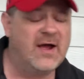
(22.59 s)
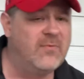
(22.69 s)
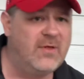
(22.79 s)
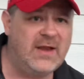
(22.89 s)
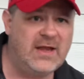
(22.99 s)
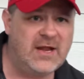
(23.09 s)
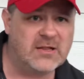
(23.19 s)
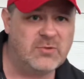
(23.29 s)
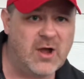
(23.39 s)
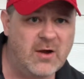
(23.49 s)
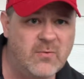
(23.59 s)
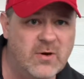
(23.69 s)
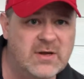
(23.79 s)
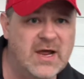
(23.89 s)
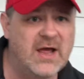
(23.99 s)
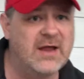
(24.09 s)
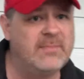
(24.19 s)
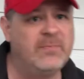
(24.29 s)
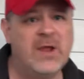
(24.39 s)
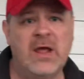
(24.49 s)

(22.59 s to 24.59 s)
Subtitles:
I really need to get some yard work done.